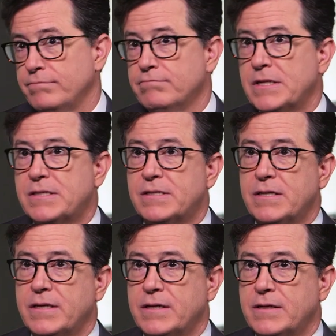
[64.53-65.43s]
Let's
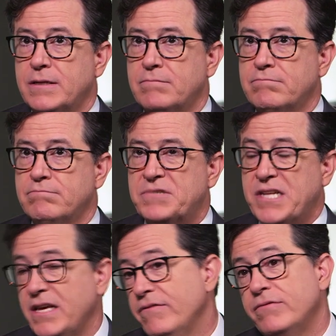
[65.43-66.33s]
see, um,
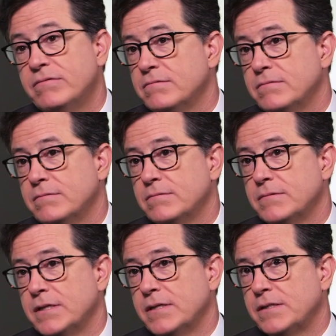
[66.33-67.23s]
Steve,
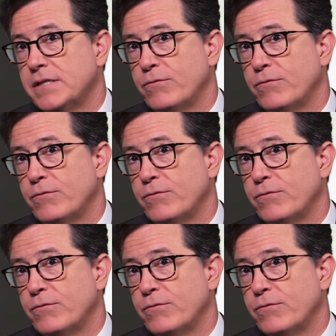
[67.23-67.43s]
uh, Steve